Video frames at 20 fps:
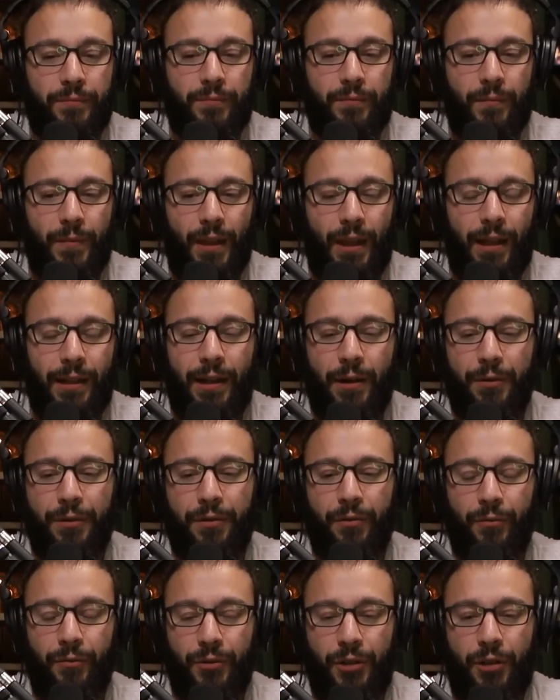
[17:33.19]
that was,
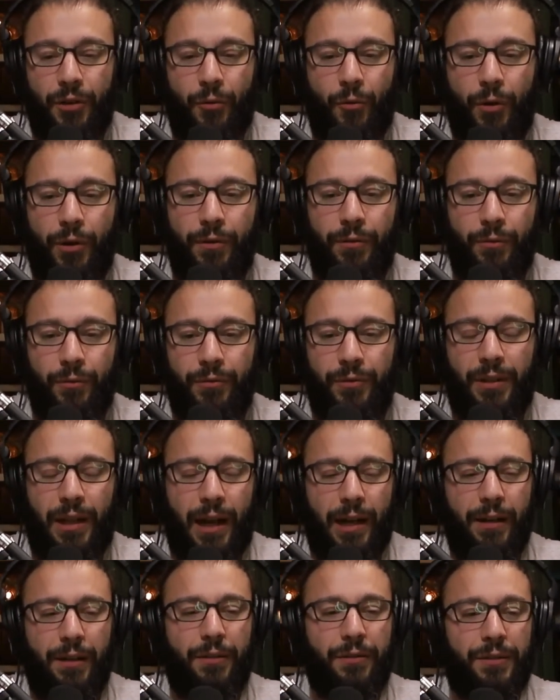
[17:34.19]
you know, kind
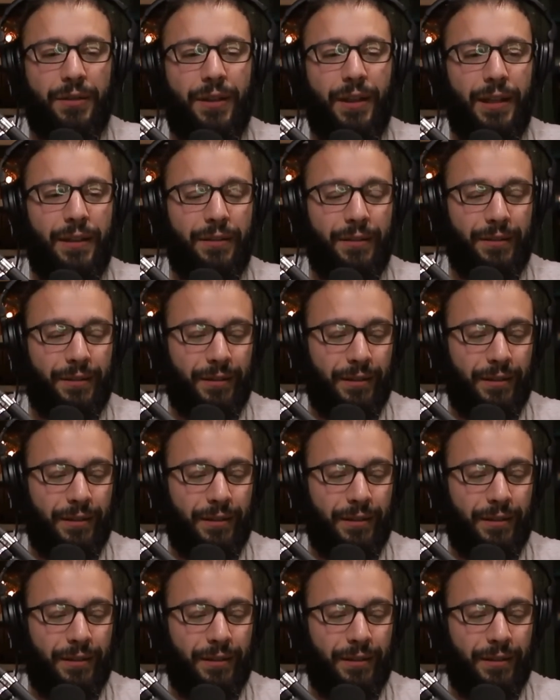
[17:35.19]
of those things